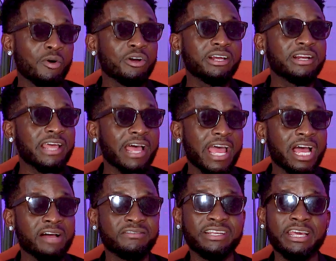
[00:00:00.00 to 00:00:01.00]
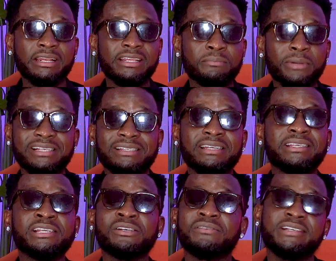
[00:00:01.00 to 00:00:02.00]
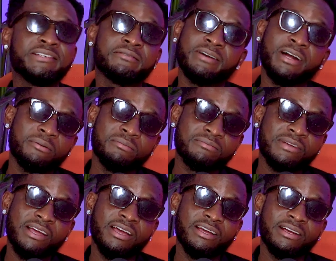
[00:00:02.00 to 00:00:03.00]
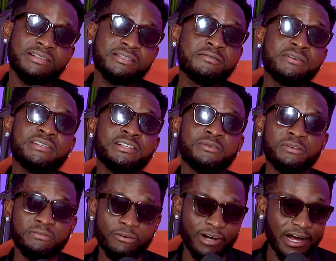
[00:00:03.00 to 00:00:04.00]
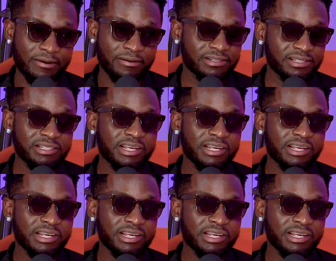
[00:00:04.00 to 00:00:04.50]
than I haven't gained in my 6 years of Instagram. It's crazy in 24 hours. It's